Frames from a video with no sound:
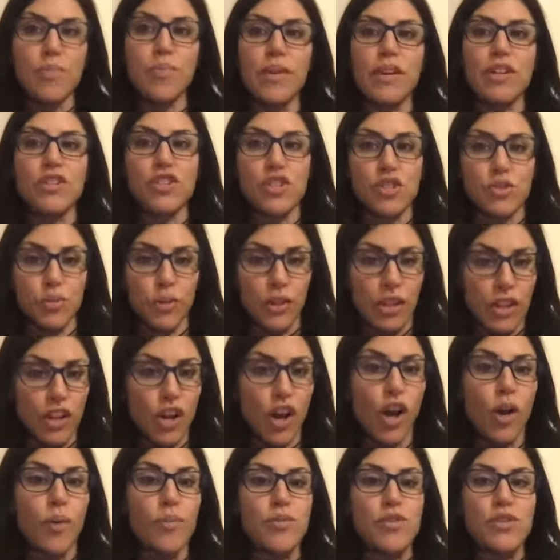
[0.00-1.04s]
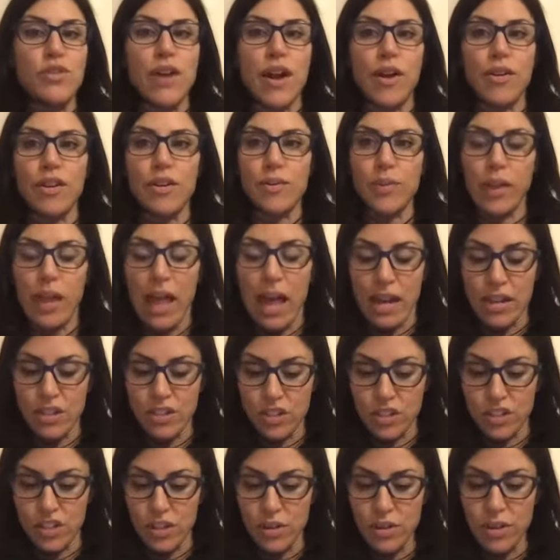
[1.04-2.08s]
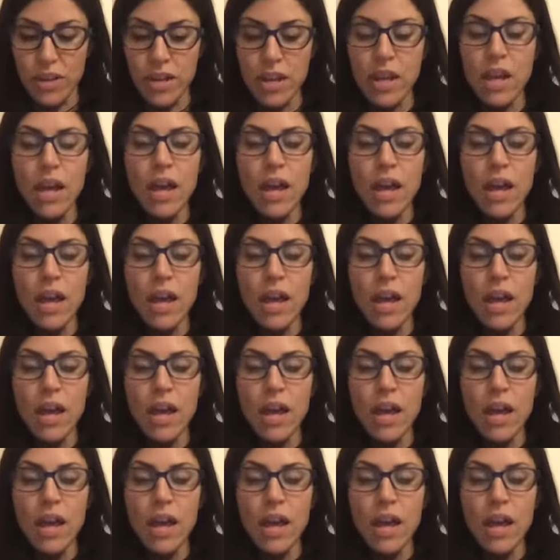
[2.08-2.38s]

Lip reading: but it just really calms you down and relaxes you.